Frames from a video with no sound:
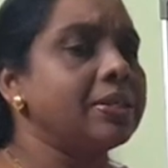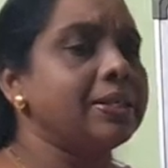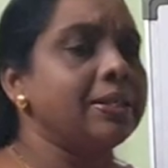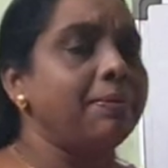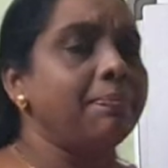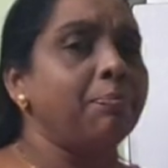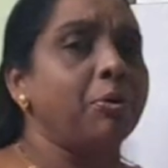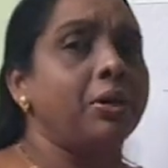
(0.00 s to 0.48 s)
is
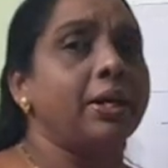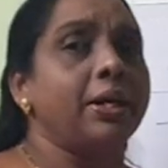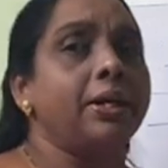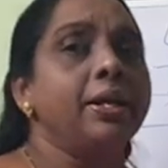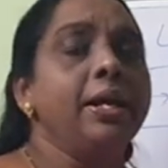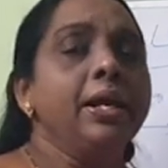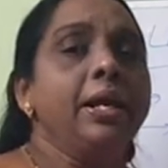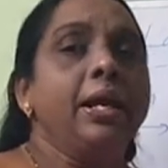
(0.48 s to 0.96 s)
an
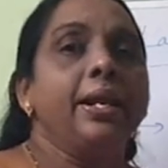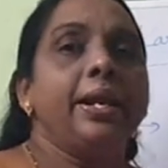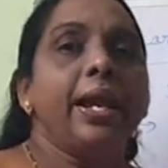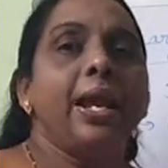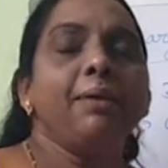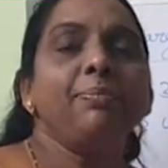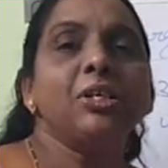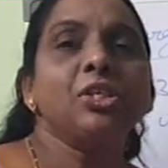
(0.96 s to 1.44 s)
important
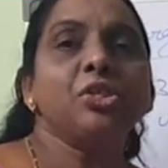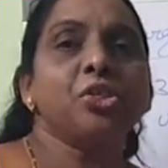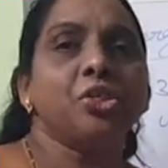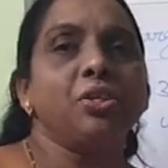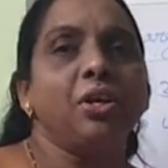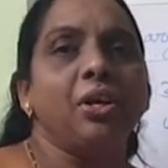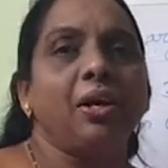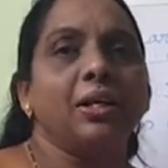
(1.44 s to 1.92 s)
name the
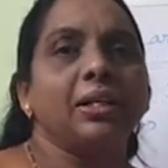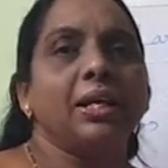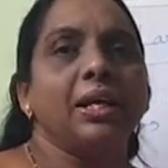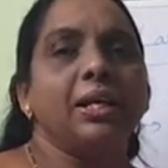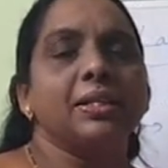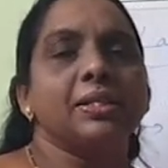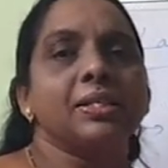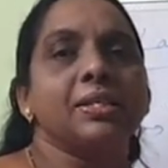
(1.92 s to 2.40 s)
two
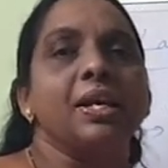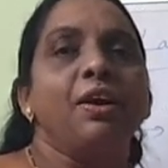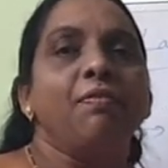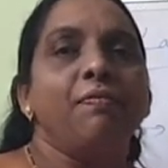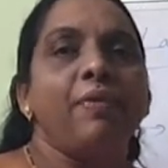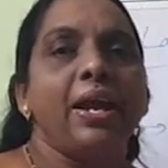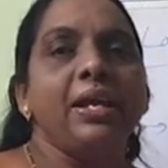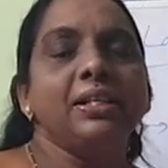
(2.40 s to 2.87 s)
organs
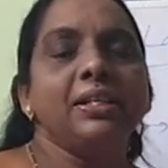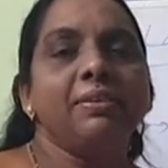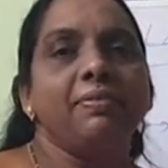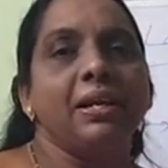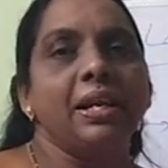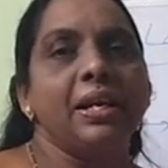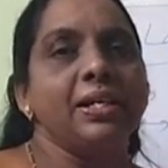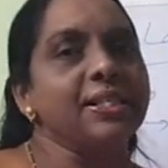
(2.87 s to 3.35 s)
where the
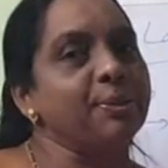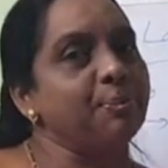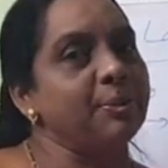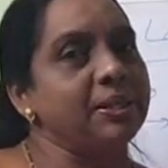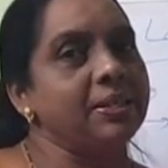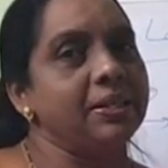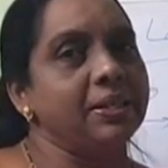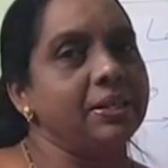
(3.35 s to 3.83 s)
villi is
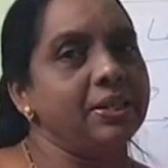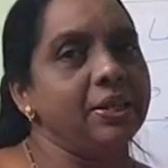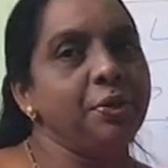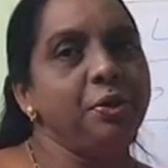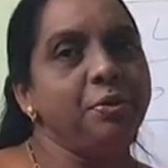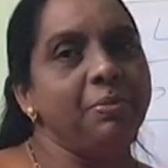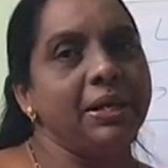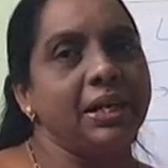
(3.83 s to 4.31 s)
present in the
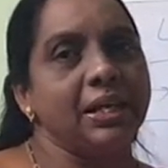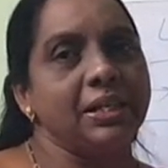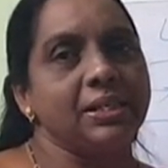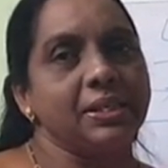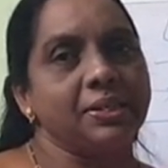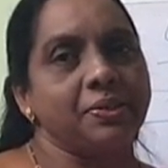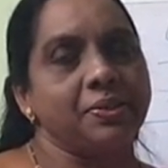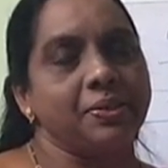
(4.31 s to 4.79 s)
human
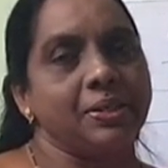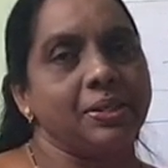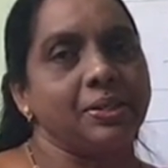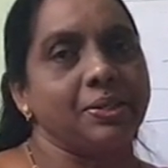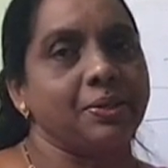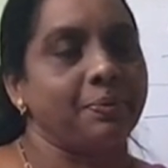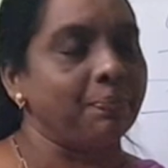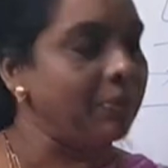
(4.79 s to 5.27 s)
digestive
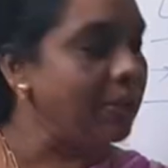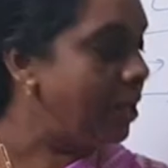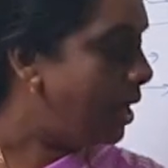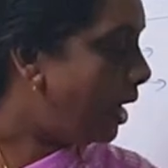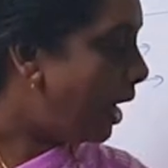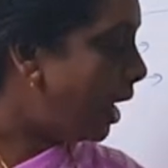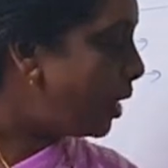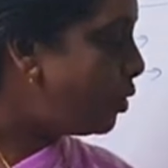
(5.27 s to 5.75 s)
system.
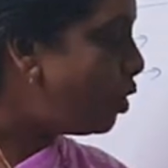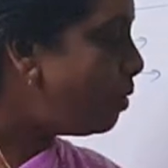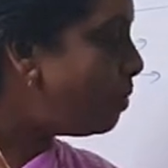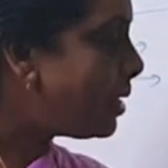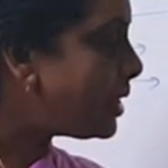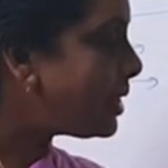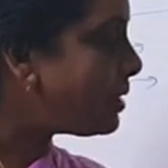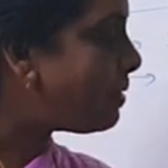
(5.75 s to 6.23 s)
A
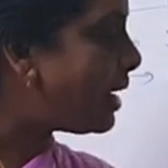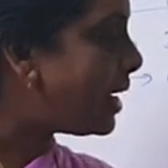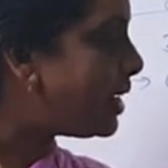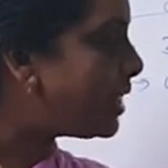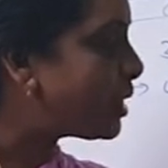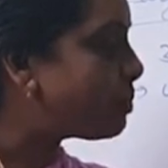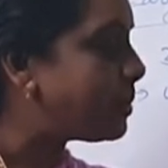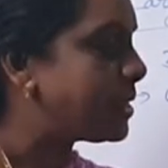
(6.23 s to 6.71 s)
numerous villi
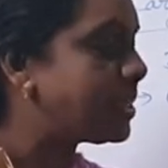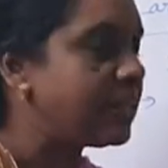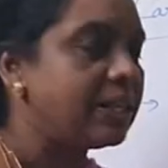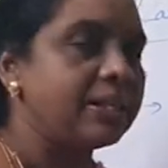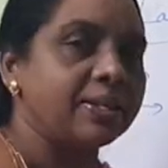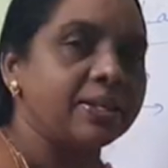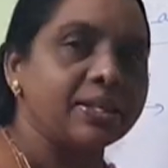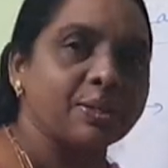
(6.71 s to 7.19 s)
is
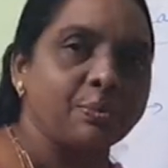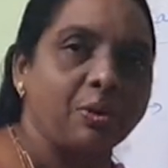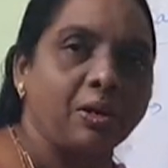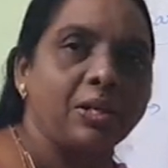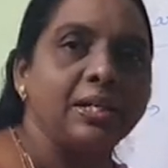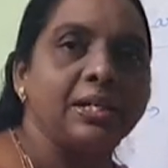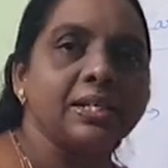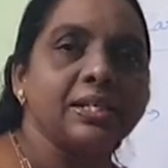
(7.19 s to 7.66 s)
present in the
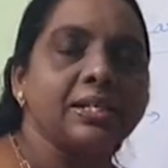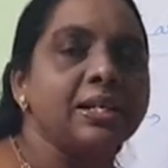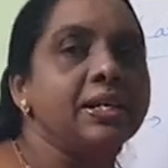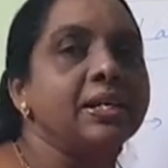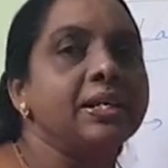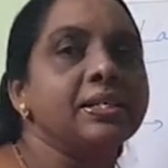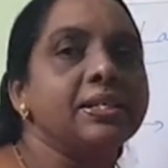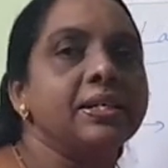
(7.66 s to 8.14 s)
small
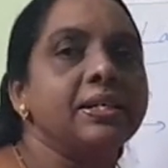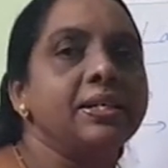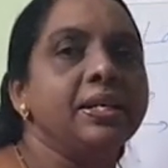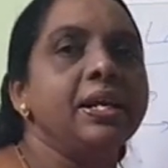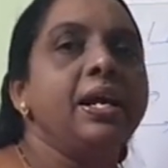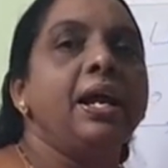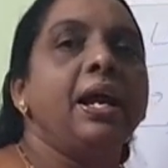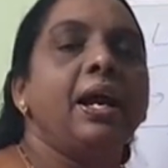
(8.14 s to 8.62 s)
intestine, I said.
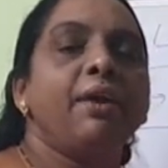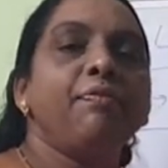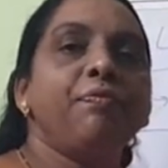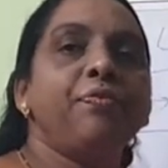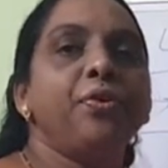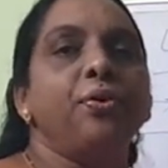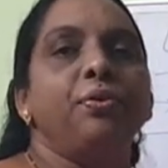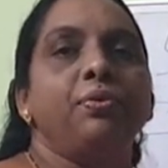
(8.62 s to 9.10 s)
A
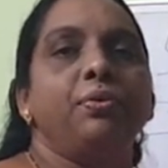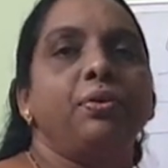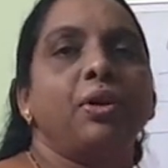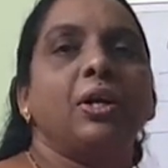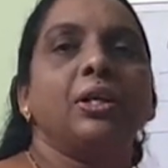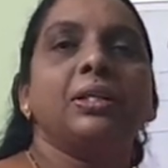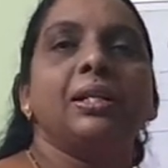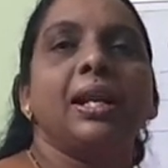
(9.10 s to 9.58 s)
few,
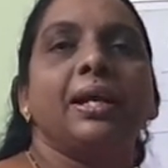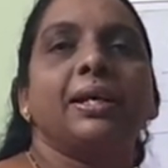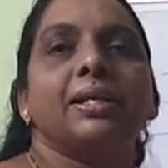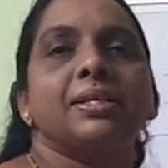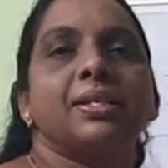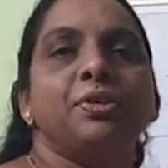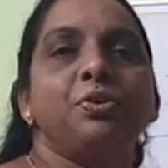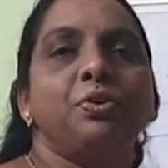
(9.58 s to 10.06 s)
not
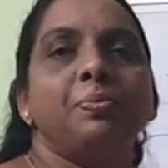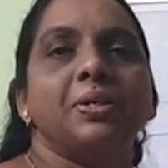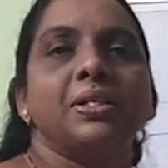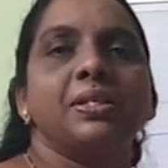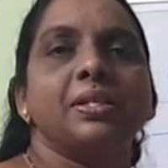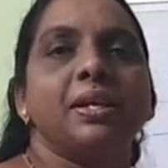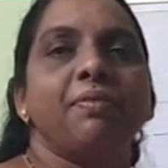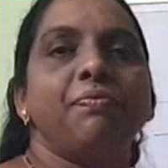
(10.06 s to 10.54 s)
like as a
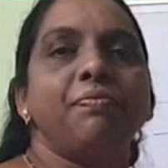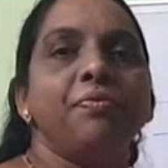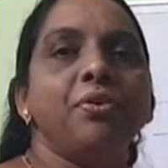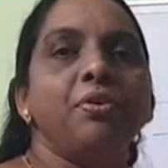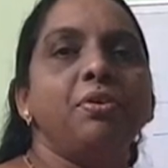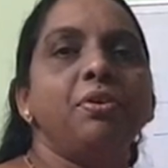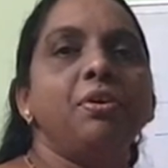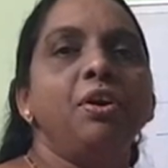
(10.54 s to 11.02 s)
numerous, a
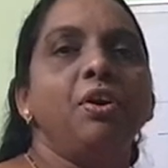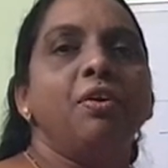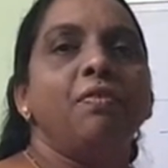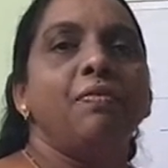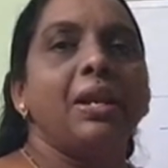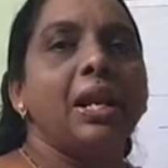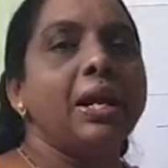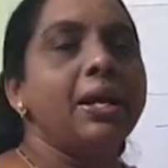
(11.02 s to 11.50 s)
few
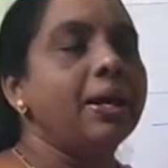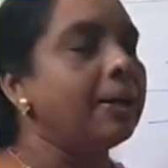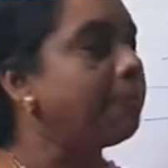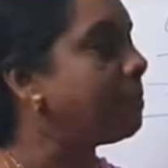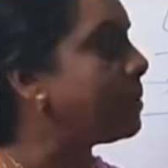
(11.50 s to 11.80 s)
villi are